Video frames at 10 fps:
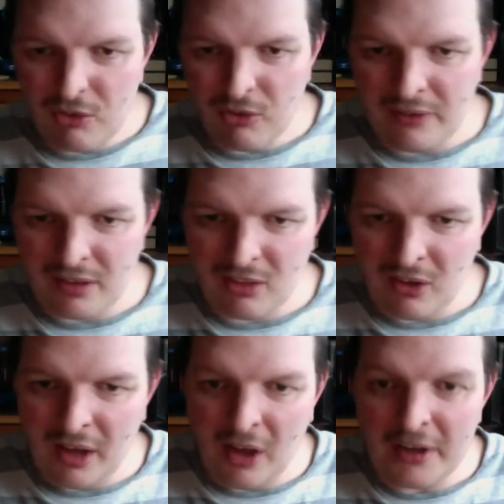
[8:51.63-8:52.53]
one, it's
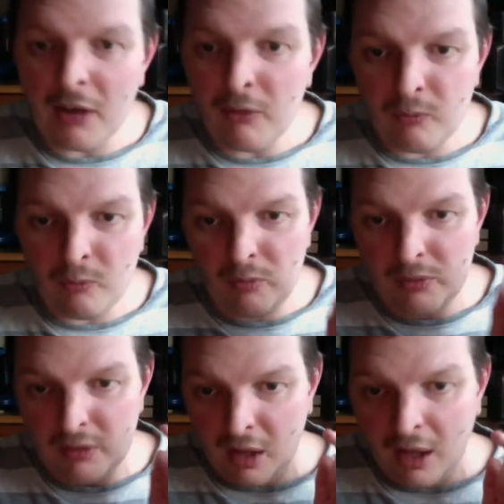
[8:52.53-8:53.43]
like, I know
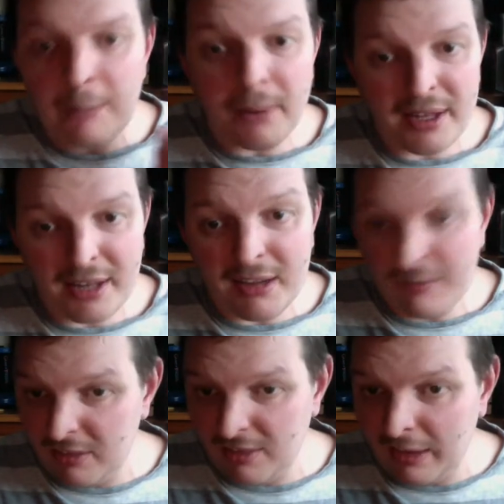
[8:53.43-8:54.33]
I haven't played any of
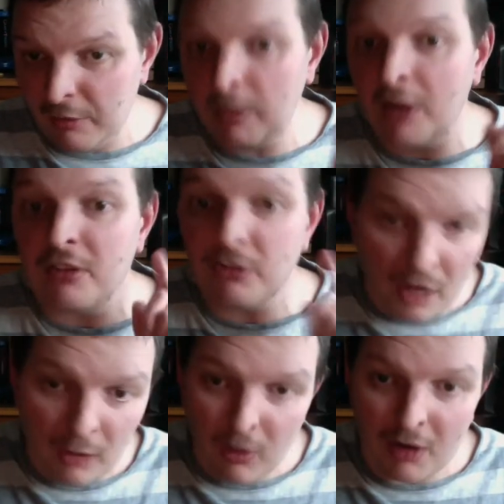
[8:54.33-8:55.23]
these games, but I do
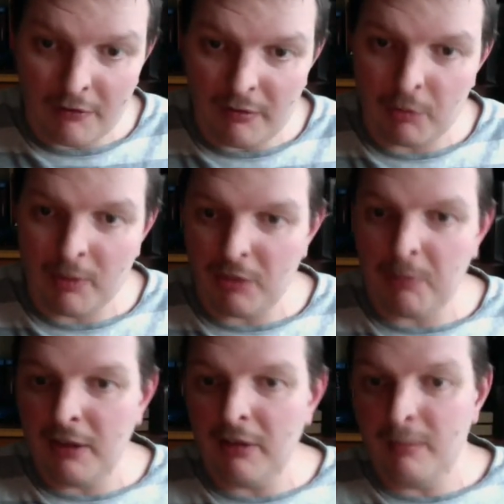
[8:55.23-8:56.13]
know one of them is meant to
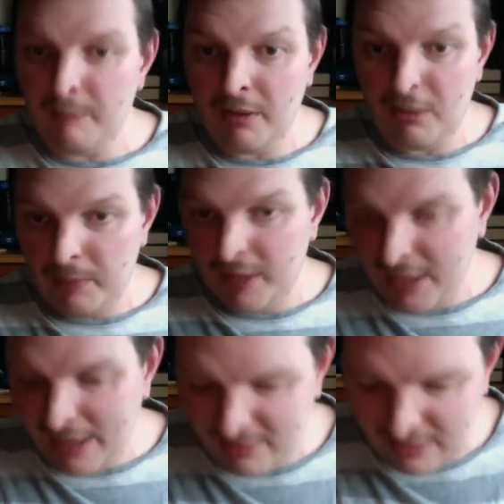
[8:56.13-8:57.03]
be a
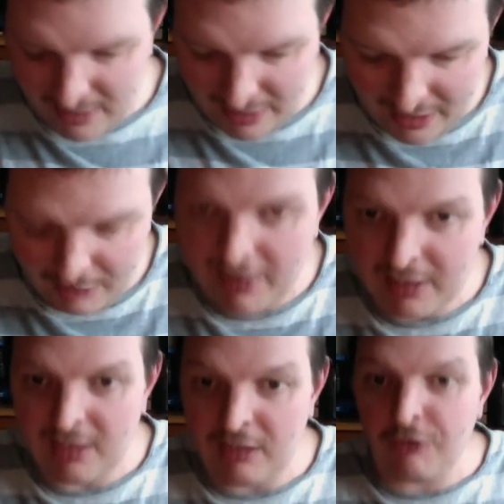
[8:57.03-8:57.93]
classic, and in
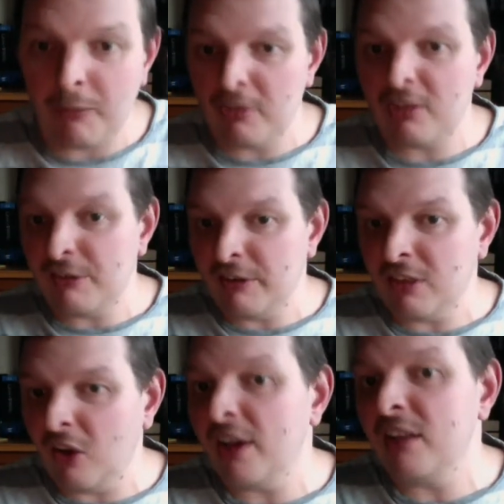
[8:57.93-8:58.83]
fact, it's from a series
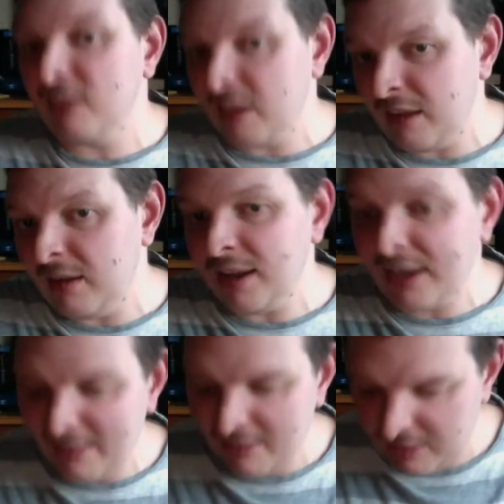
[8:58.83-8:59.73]
that I consider a
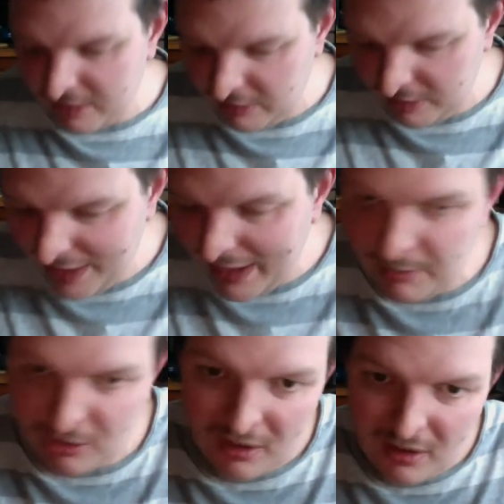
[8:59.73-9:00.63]
classic series of
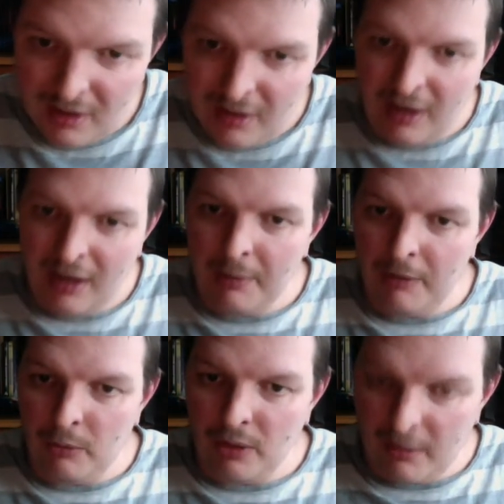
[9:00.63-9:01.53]
games.
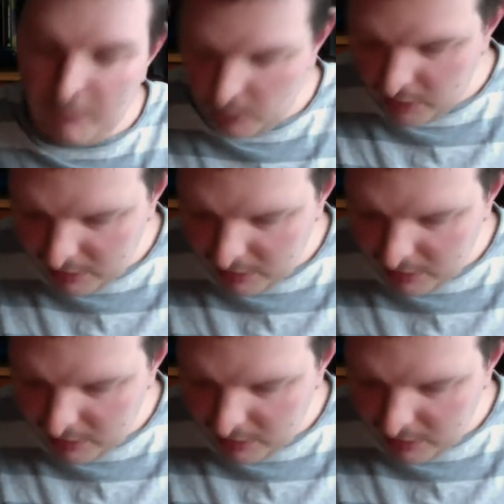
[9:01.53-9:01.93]
But we'll get